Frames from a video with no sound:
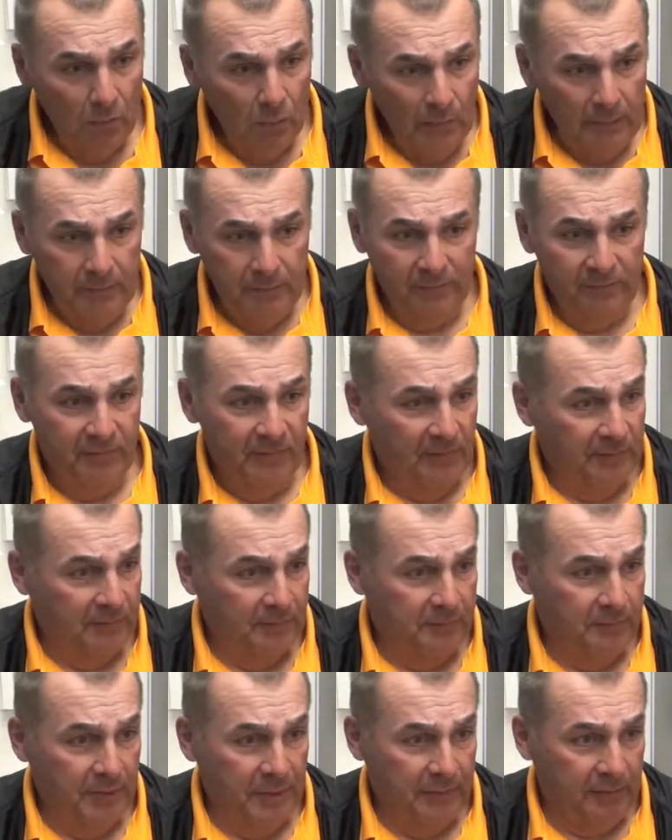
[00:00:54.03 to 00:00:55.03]
we
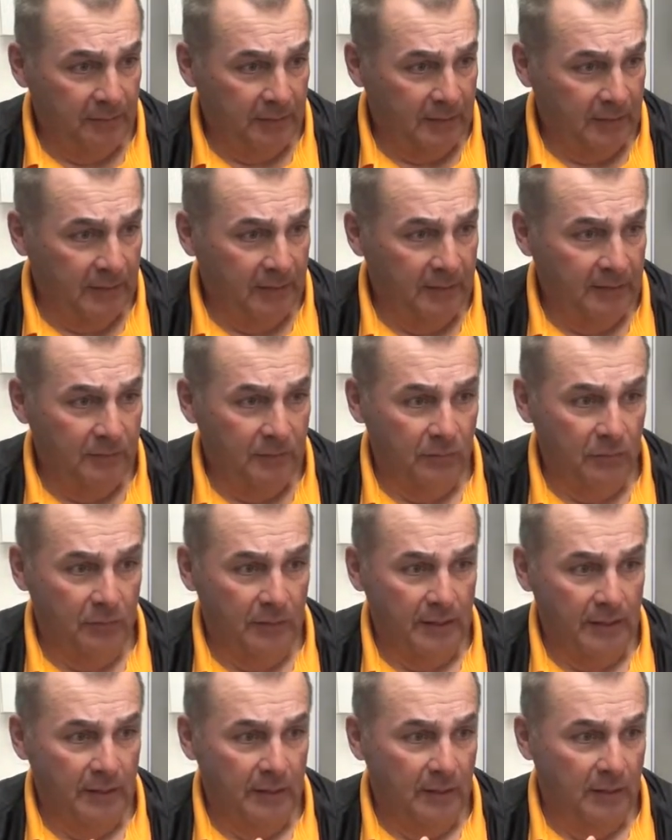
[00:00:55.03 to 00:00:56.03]
fielded better again.
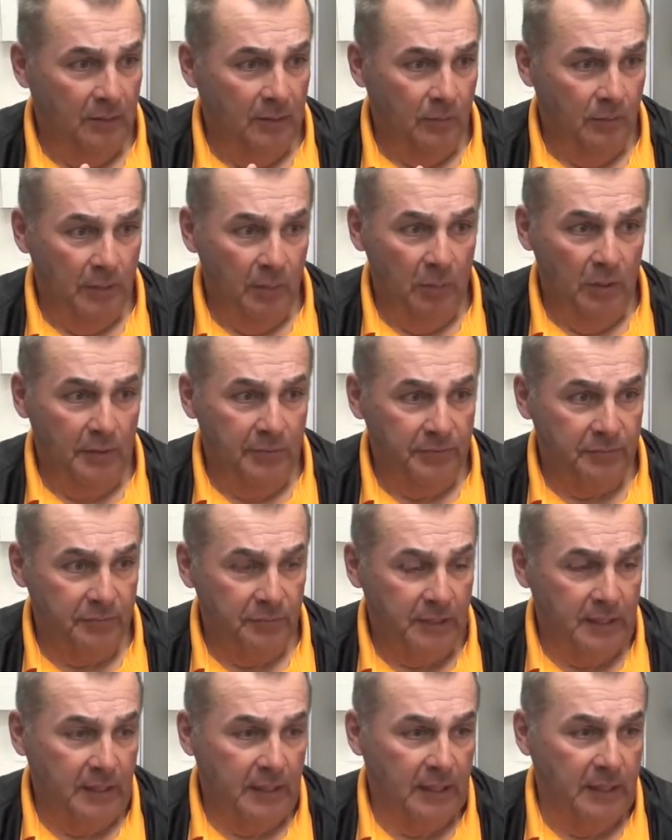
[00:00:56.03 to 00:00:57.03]
We won
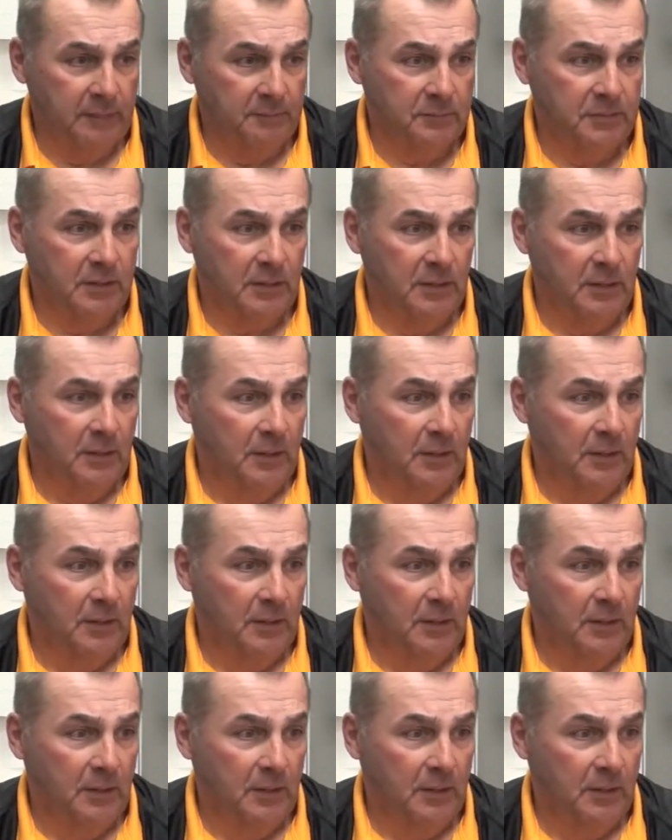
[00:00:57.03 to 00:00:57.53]
3 games.